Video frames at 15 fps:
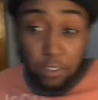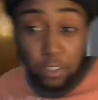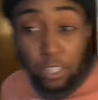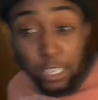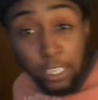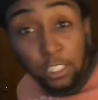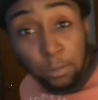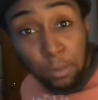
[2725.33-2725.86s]

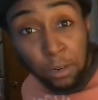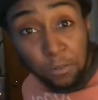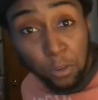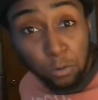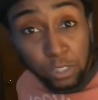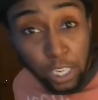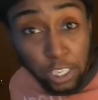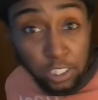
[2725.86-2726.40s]
These are my
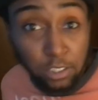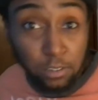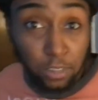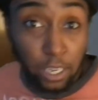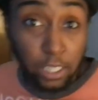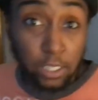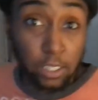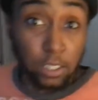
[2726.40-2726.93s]
flotation
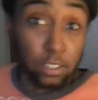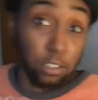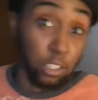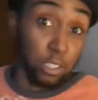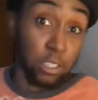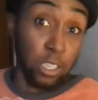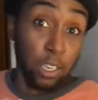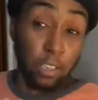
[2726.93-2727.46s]
devices. I'm
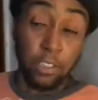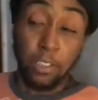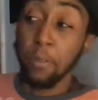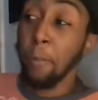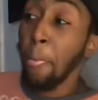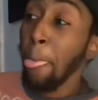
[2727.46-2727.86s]
just telling you.